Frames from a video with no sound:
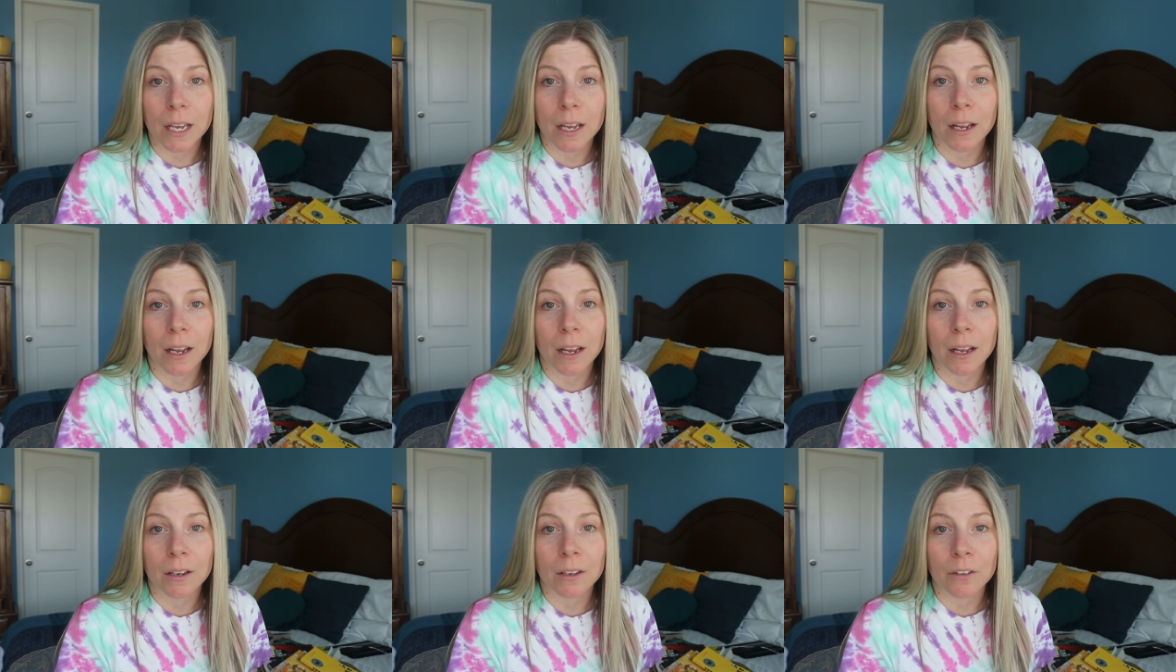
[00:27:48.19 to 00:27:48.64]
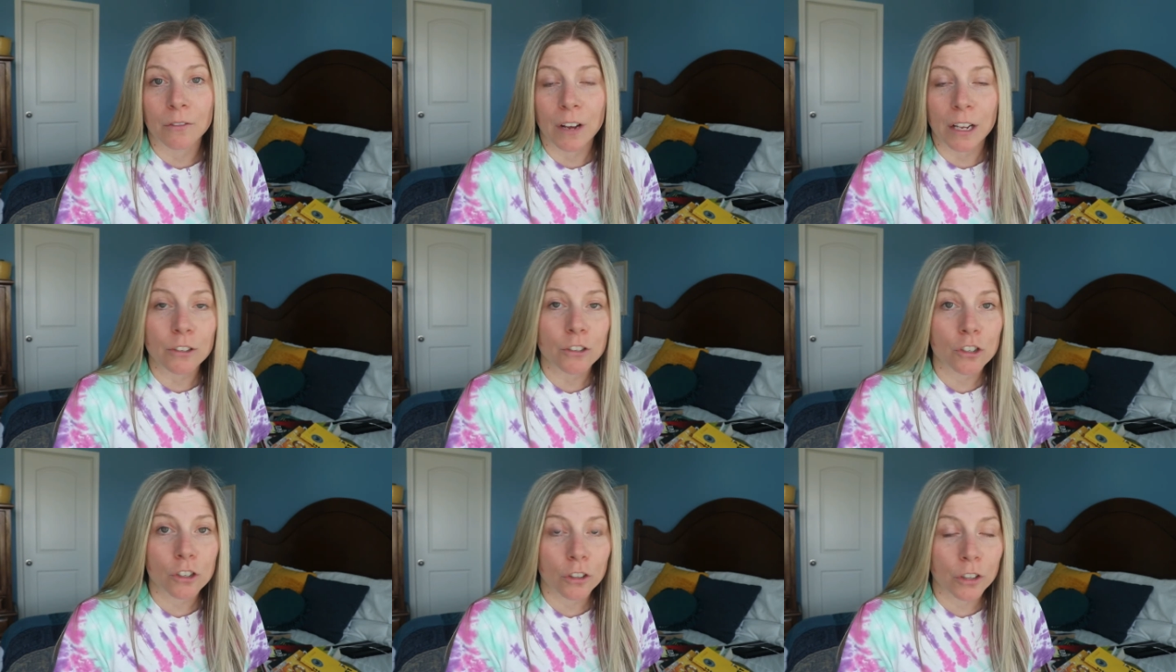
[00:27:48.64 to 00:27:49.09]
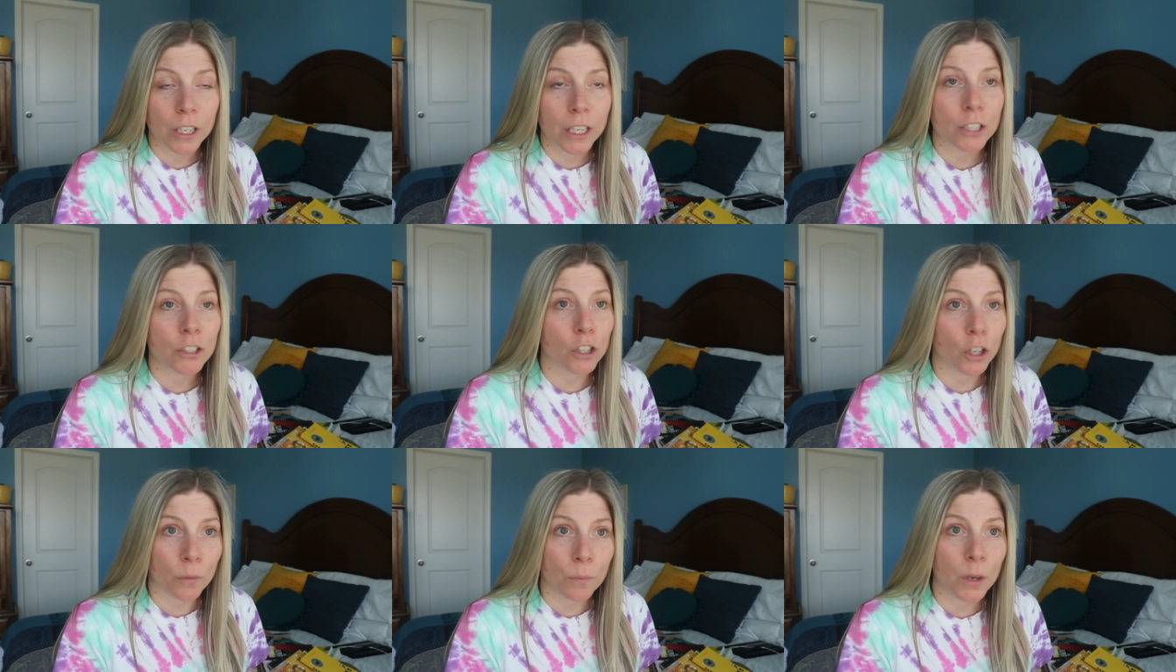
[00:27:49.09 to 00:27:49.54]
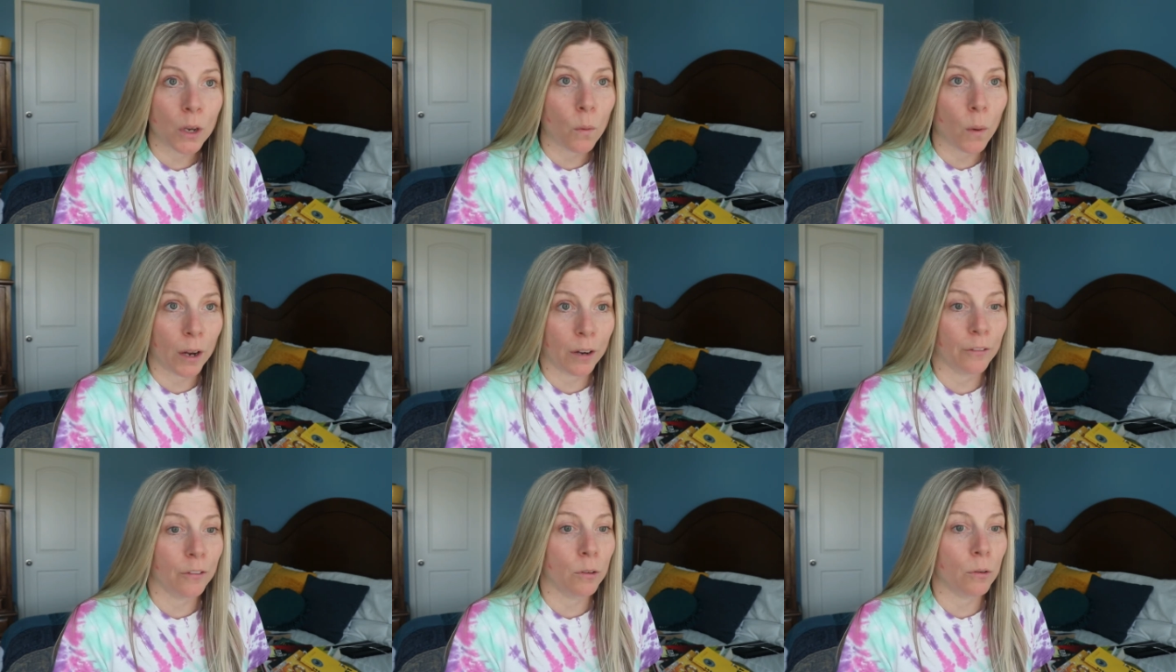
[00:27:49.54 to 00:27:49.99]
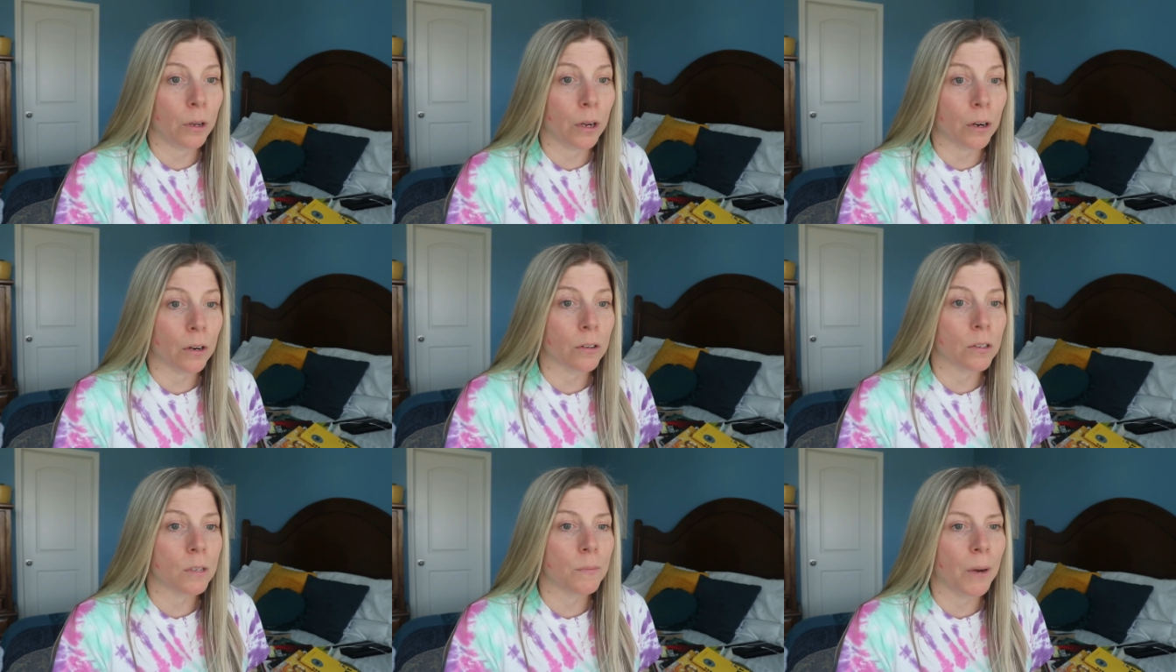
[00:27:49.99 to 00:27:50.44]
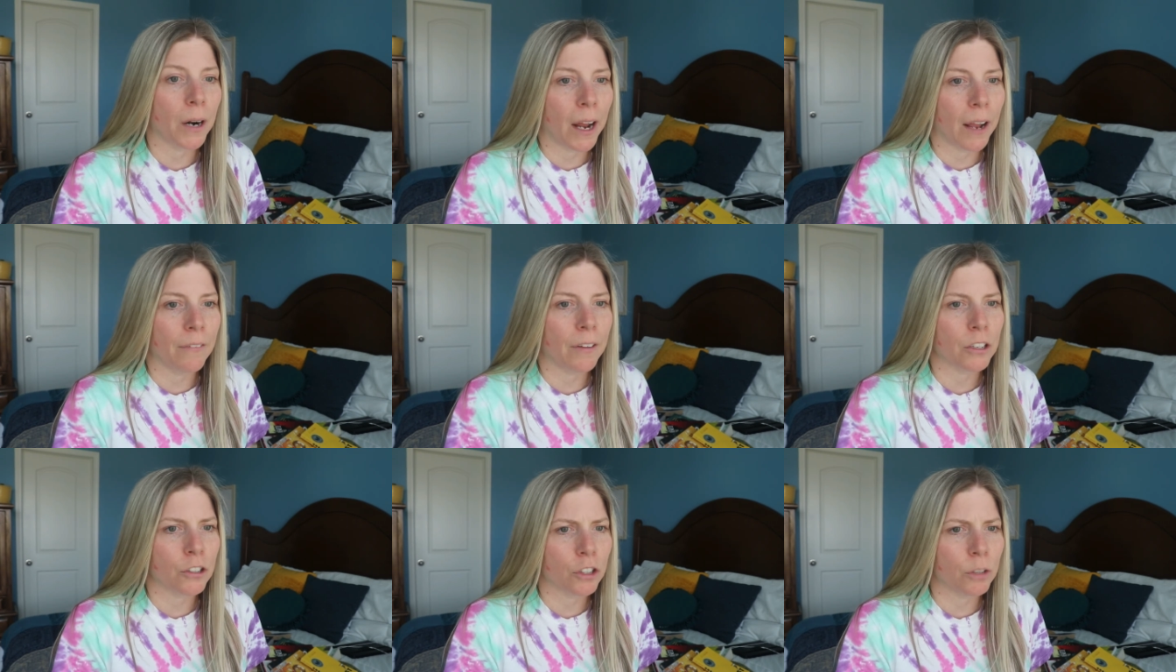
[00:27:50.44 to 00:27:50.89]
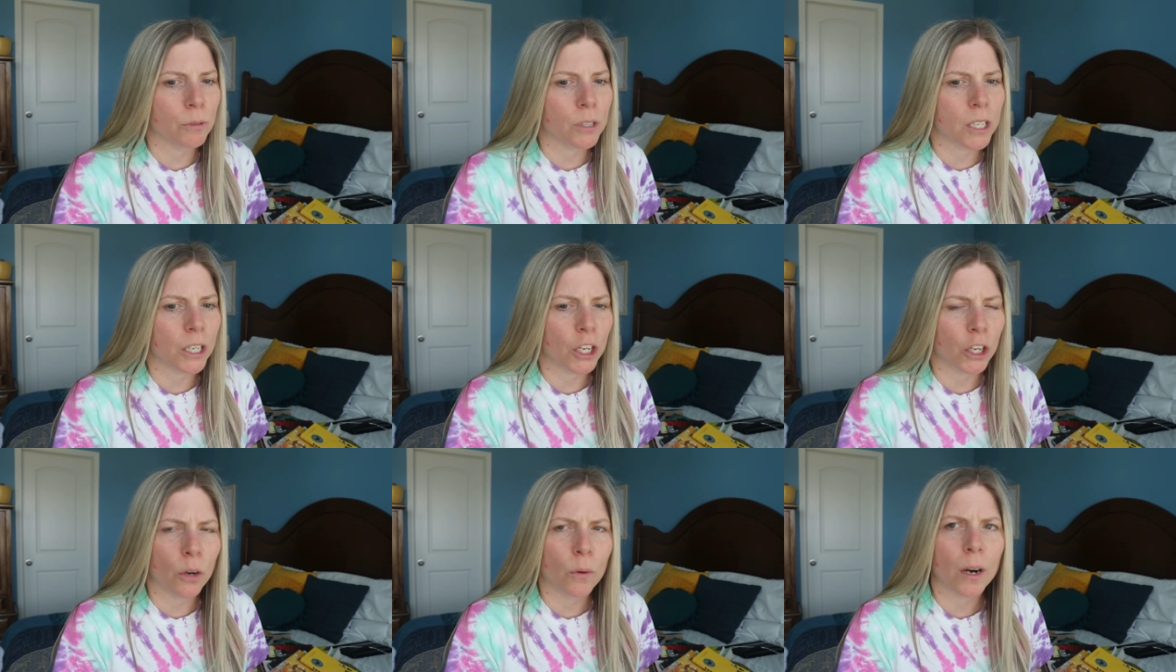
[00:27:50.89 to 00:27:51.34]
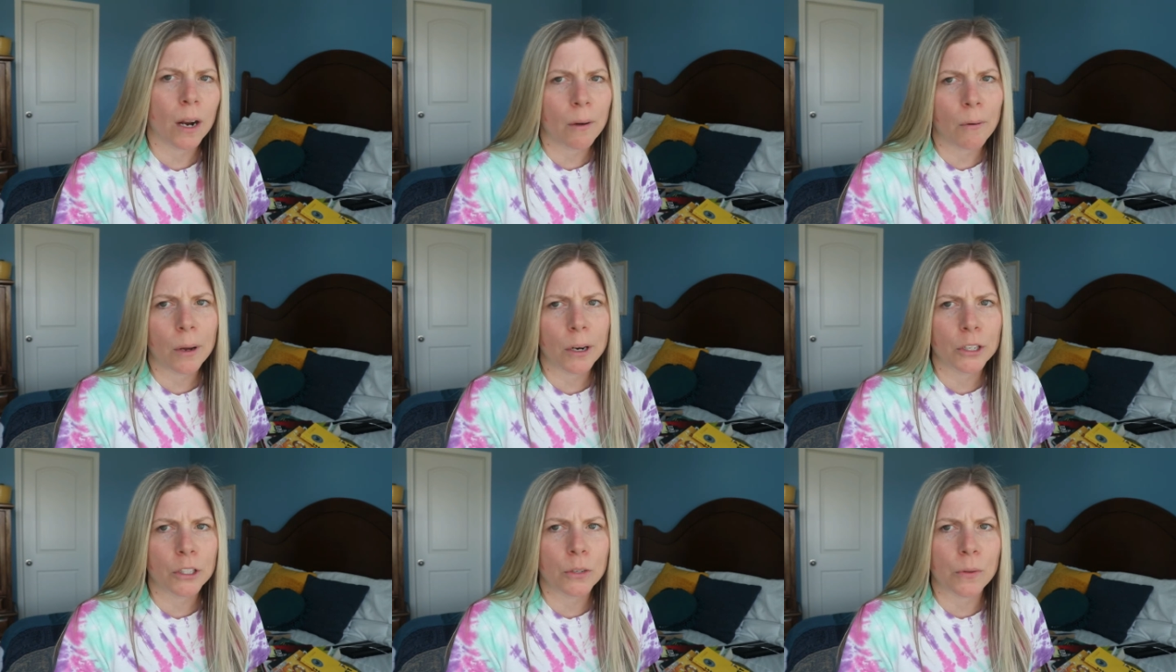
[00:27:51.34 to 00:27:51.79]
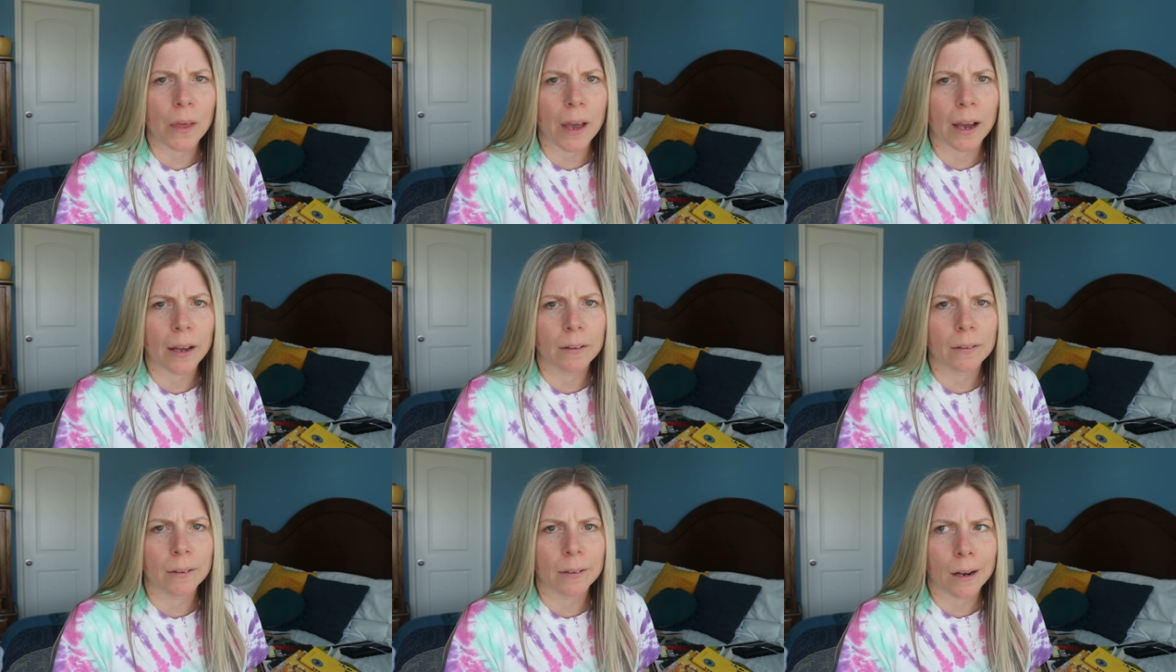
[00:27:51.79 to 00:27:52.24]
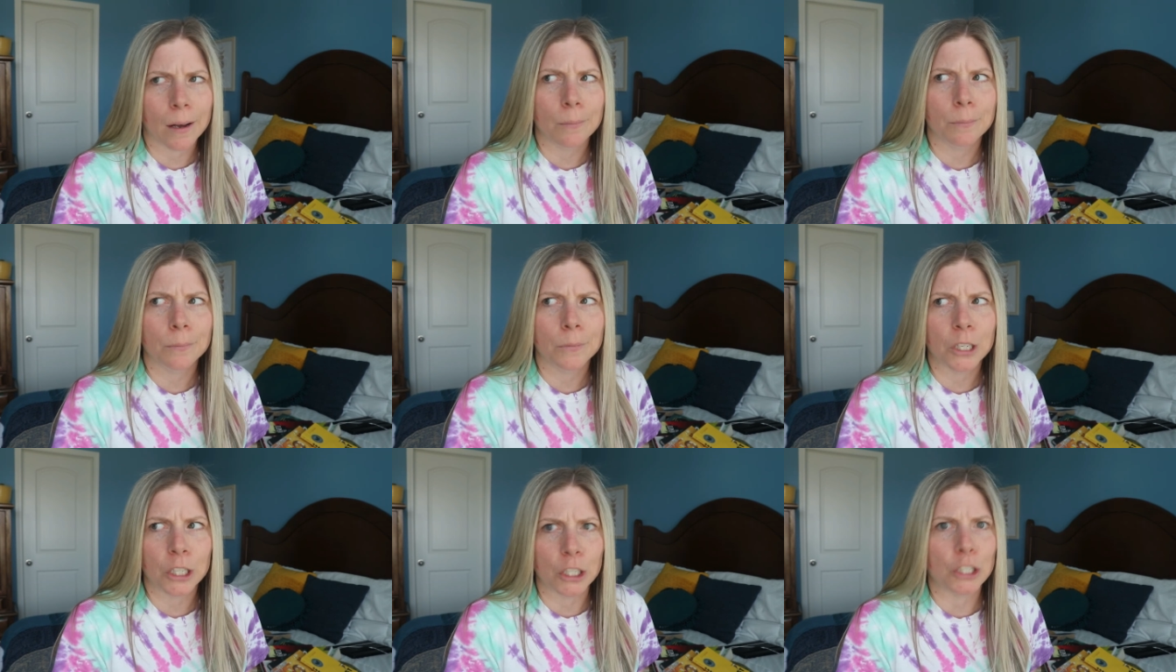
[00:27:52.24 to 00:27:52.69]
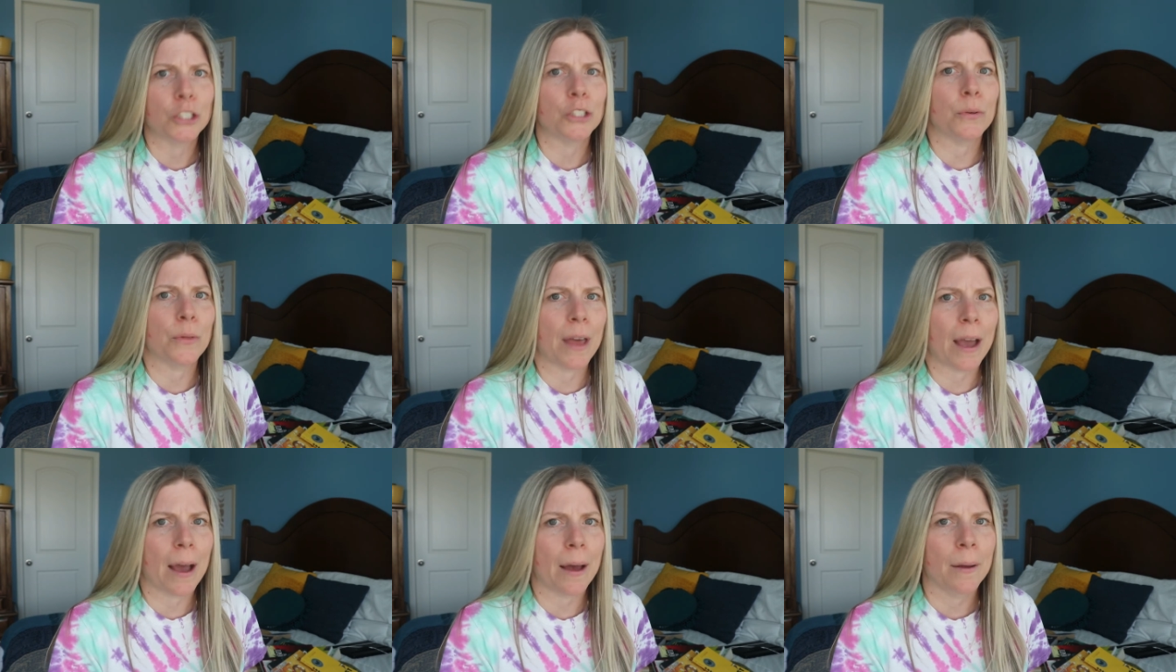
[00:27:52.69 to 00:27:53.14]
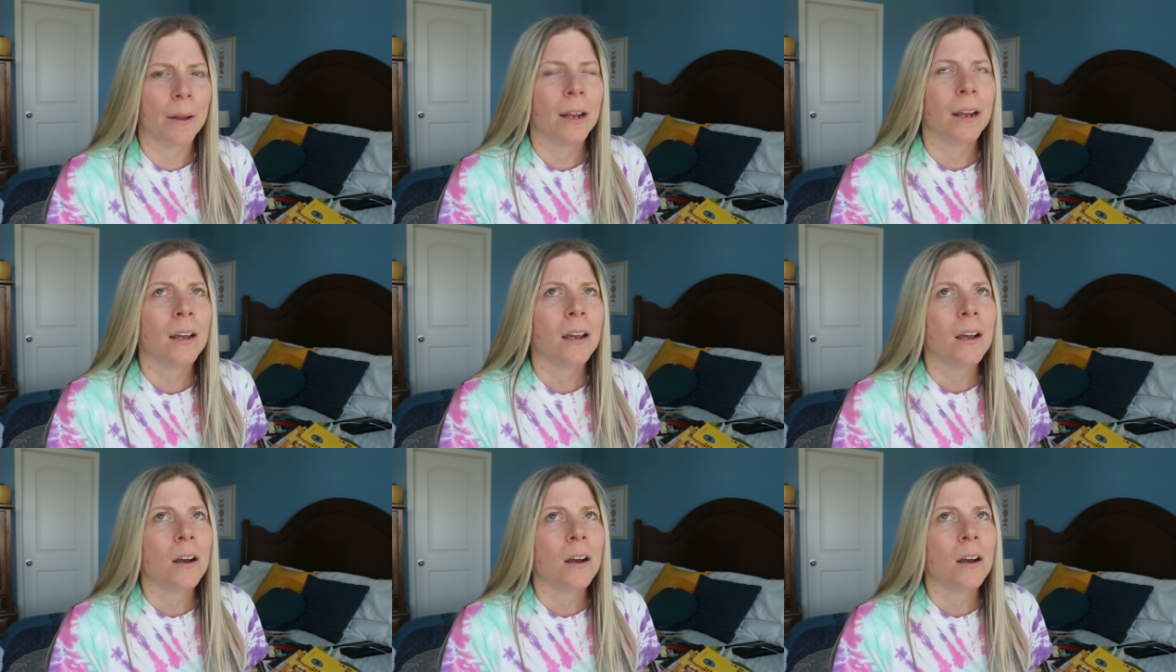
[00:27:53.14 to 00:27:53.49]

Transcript: and eventually it took me quite a few years but I eventually was like you know what I want to do that and I'm gonna do that.